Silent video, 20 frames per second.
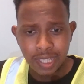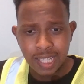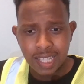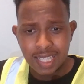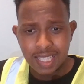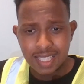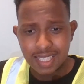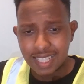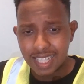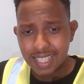
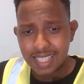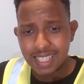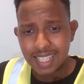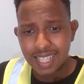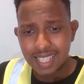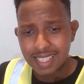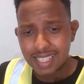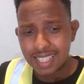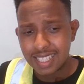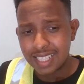such
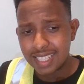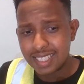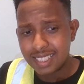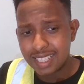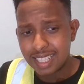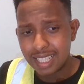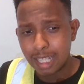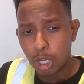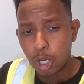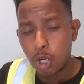as
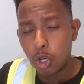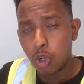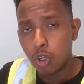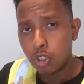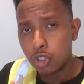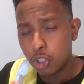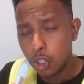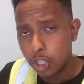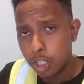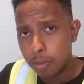understanding long
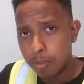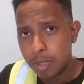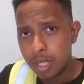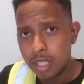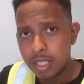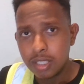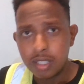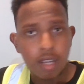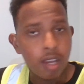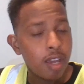
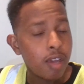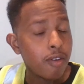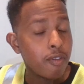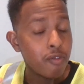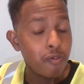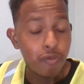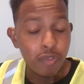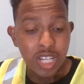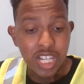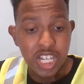documents,
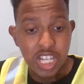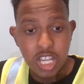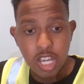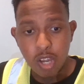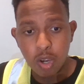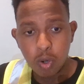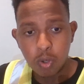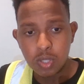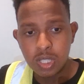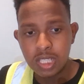
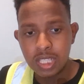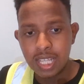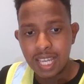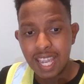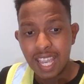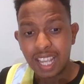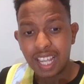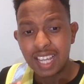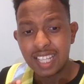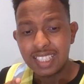videos,
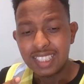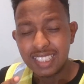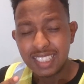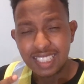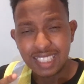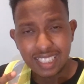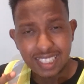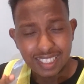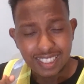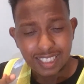engaging in
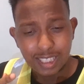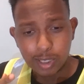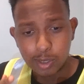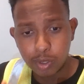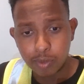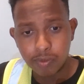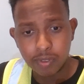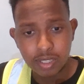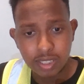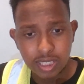detailed
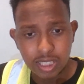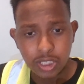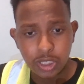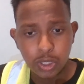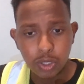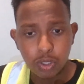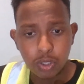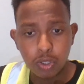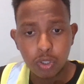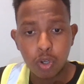
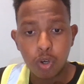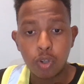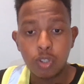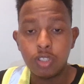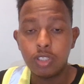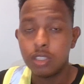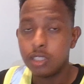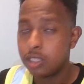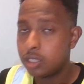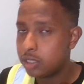conversation, or
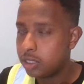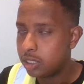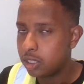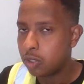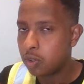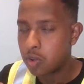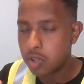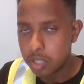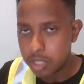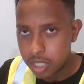generating
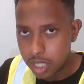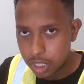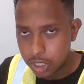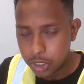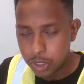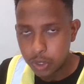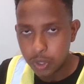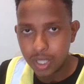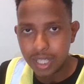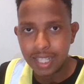
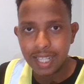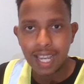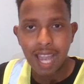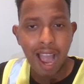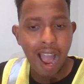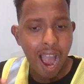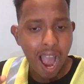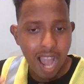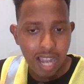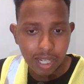contextually
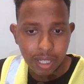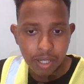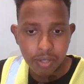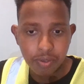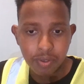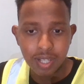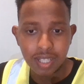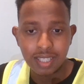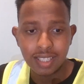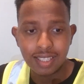
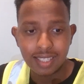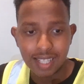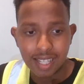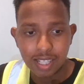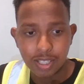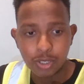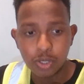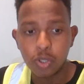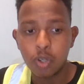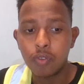accurate
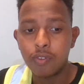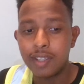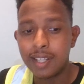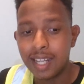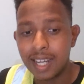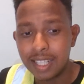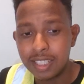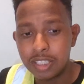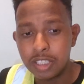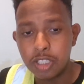text over
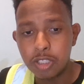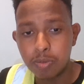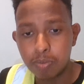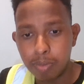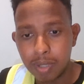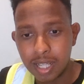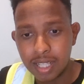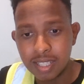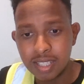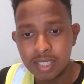large
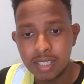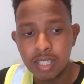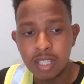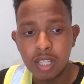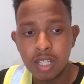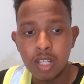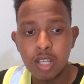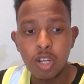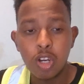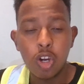spans
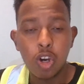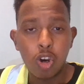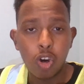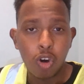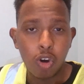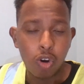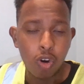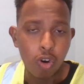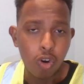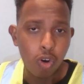
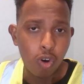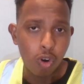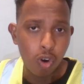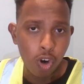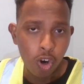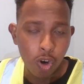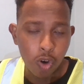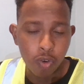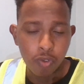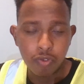
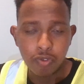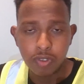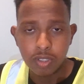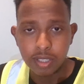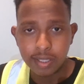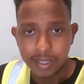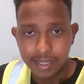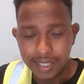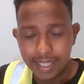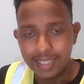of
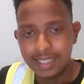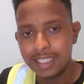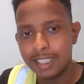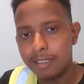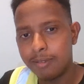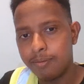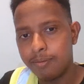data.